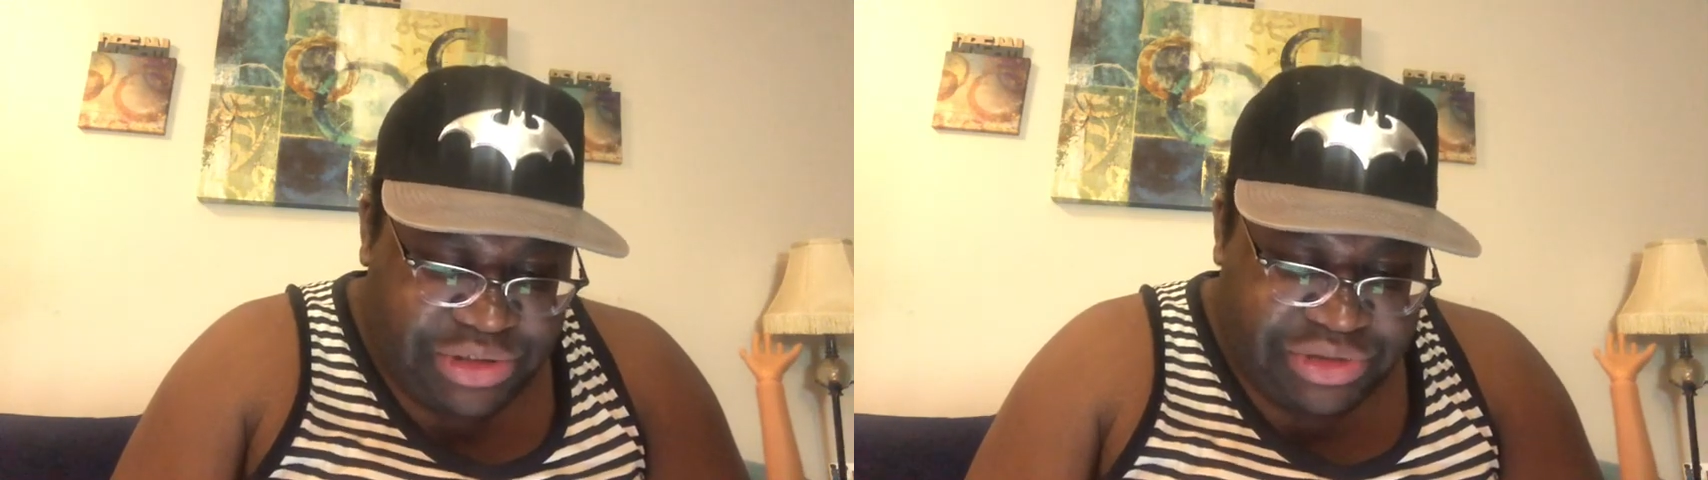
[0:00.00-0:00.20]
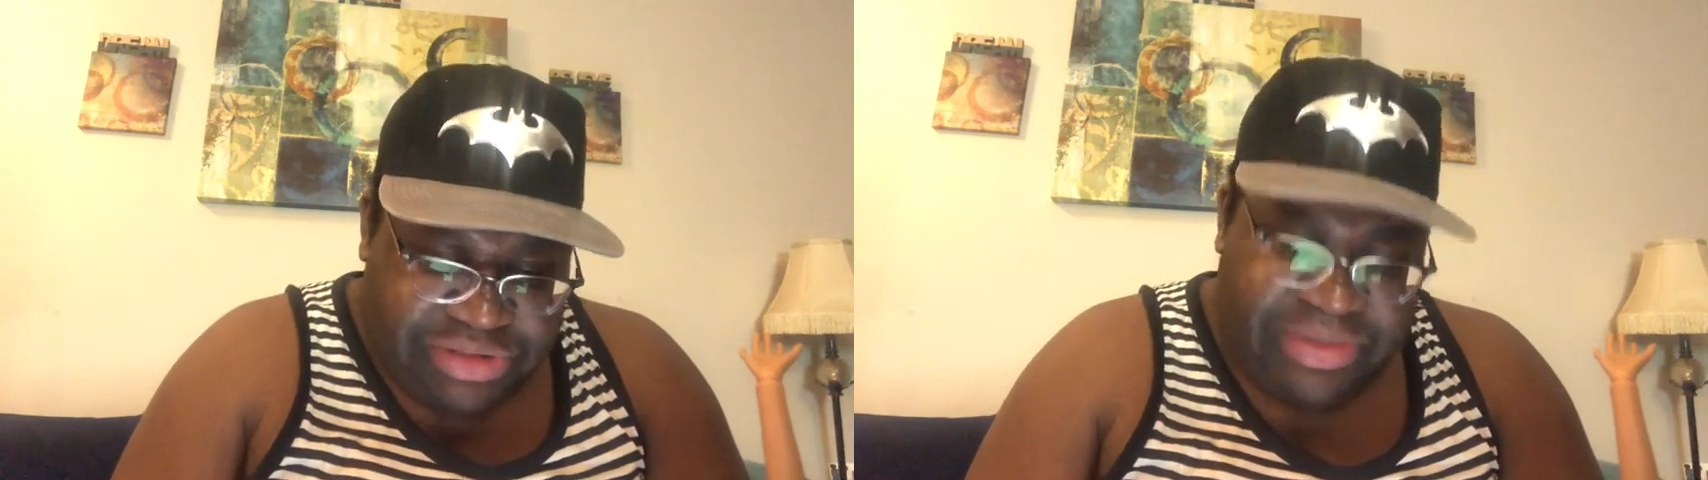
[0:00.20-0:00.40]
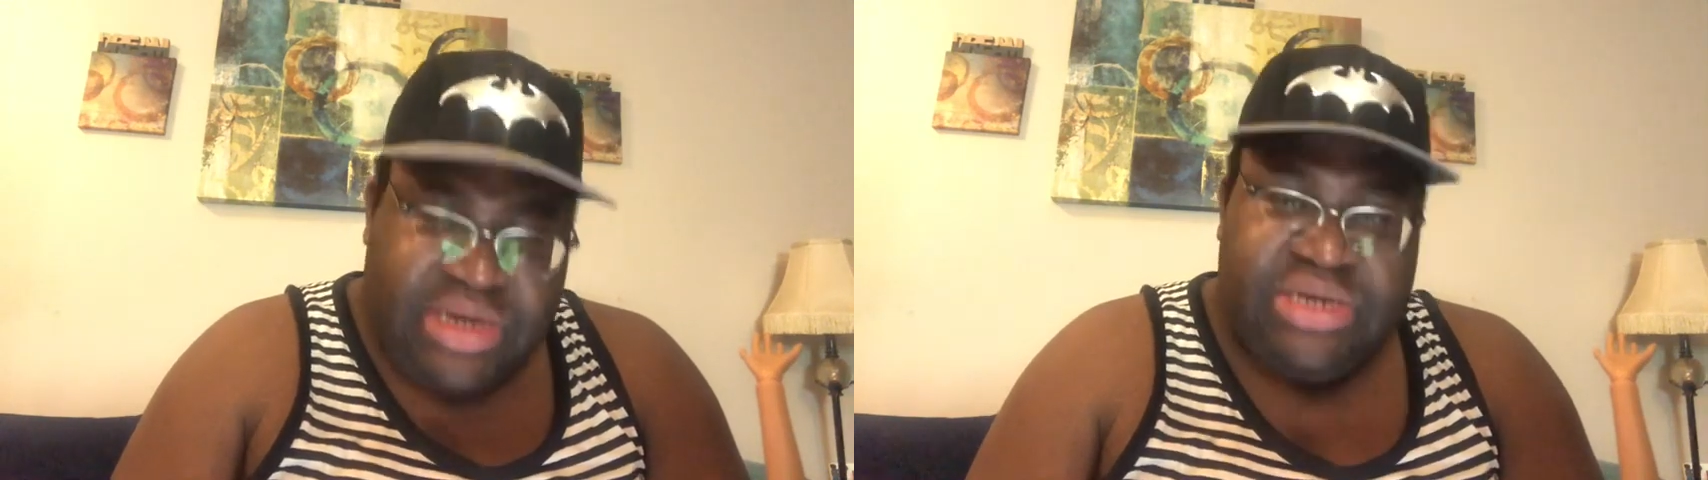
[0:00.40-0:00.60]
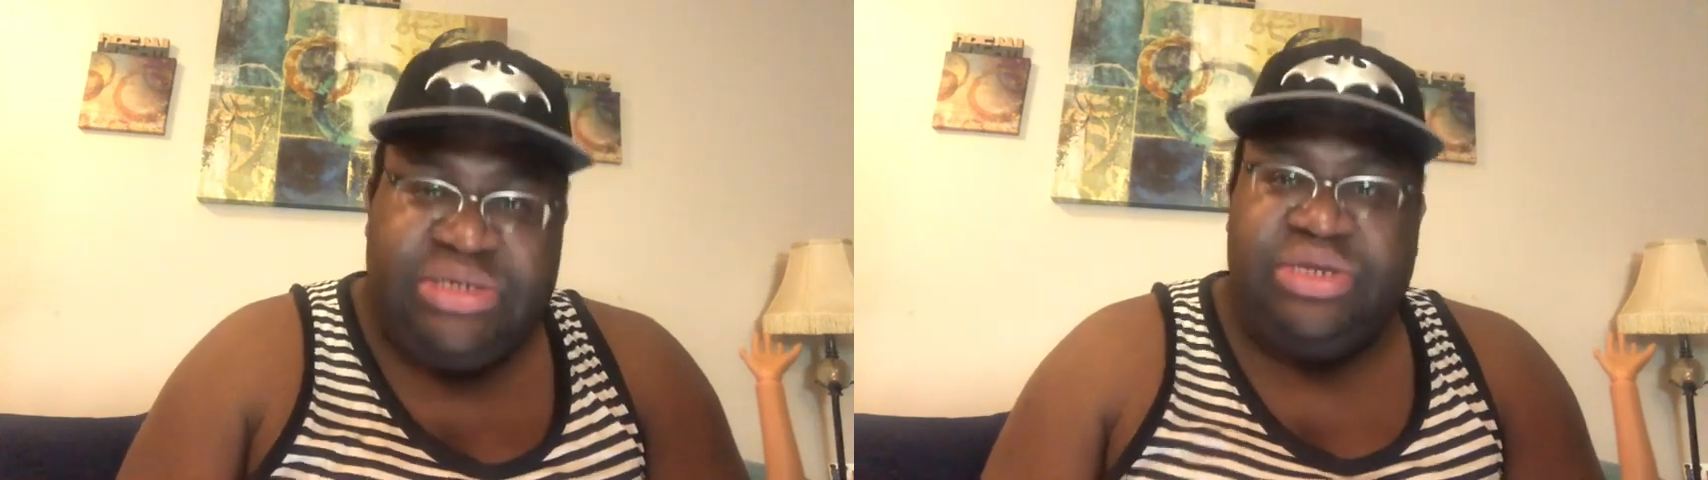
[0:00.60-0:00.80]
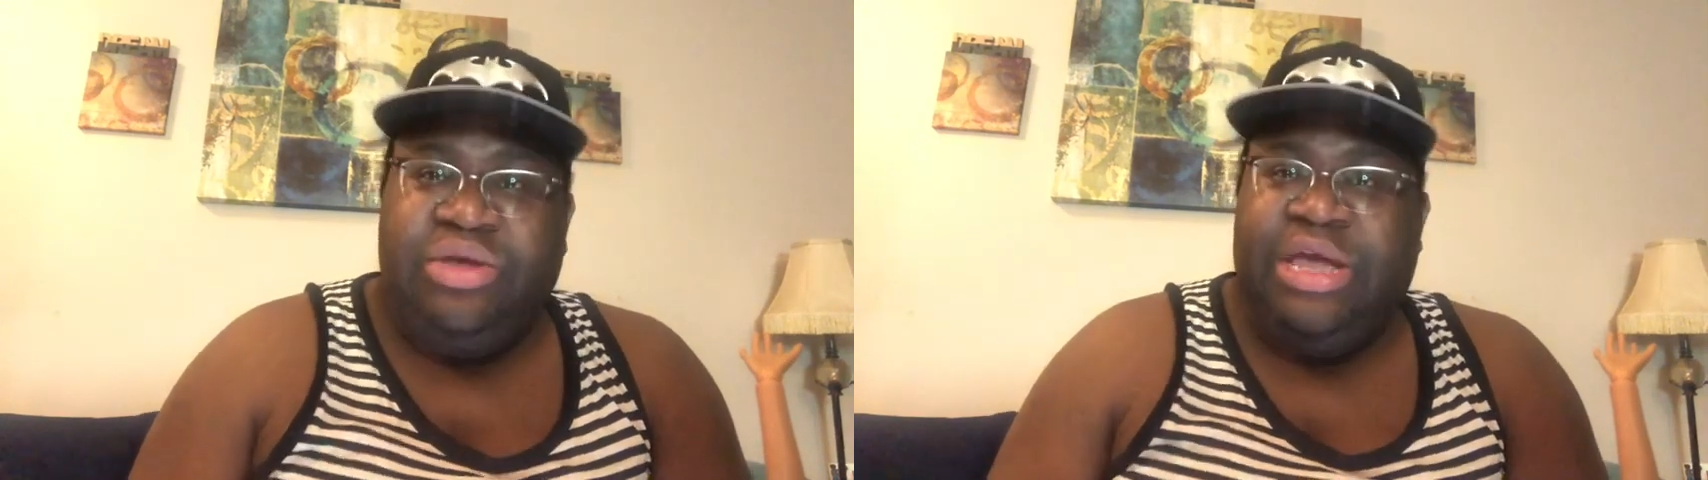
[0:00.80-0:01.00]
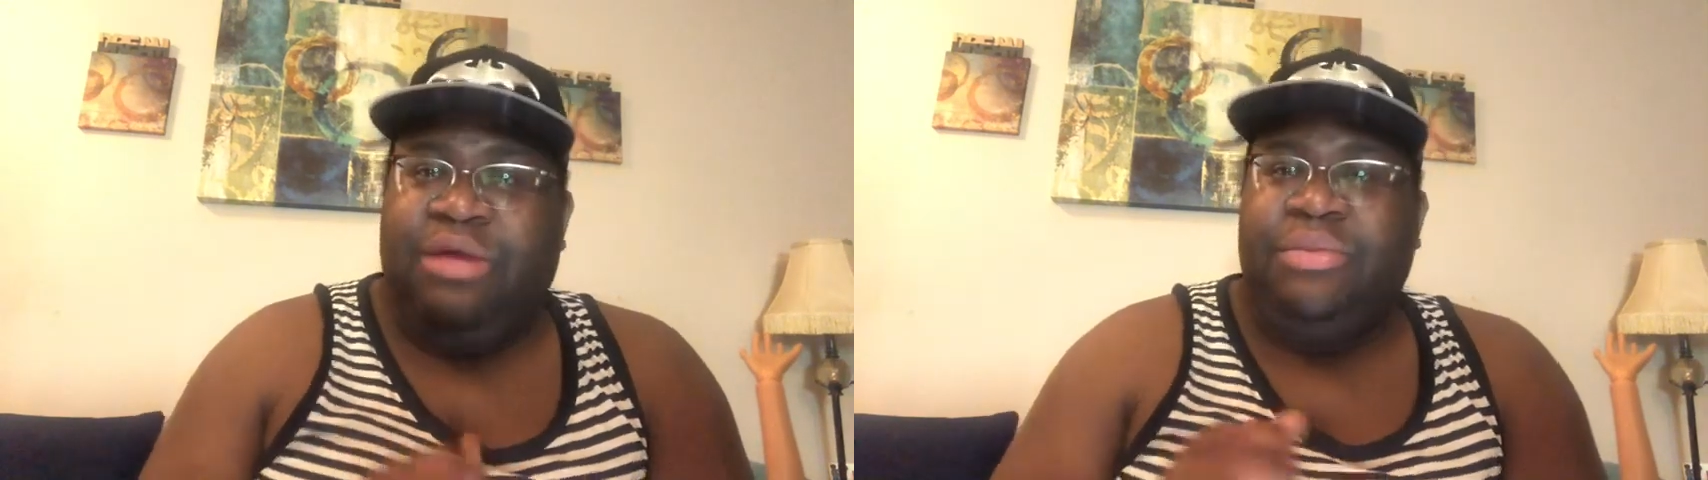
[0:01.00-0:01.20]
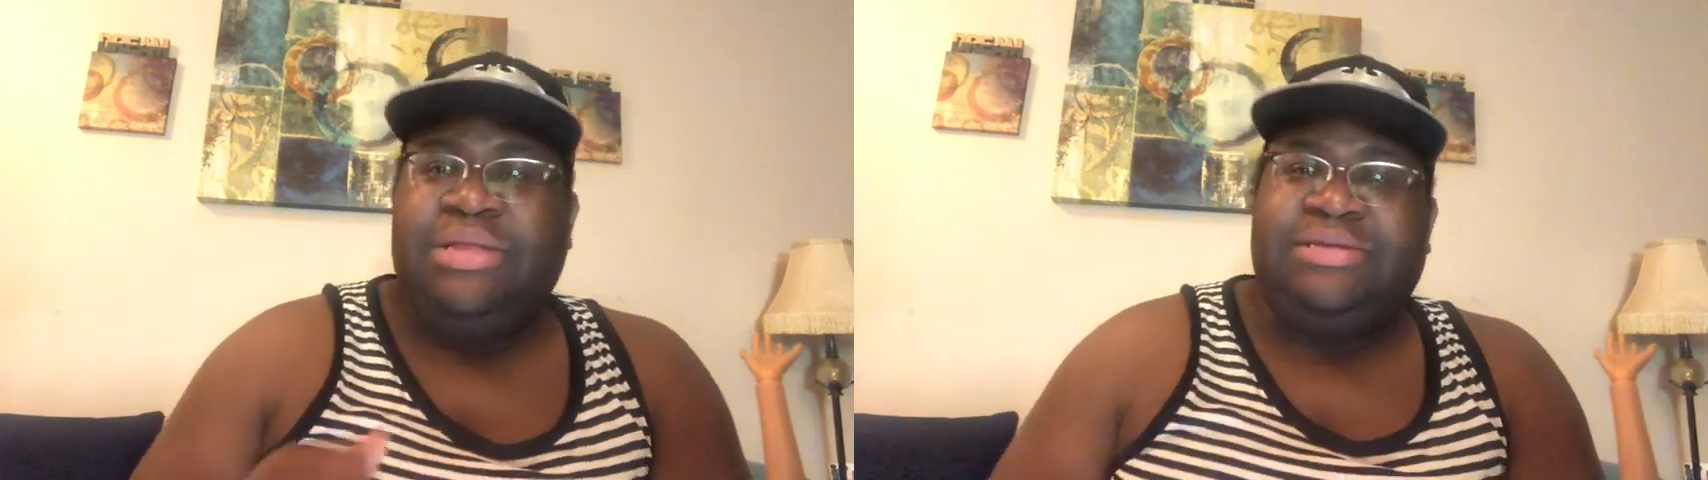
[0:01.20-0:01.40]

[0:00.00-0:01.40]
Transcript: which means you can't really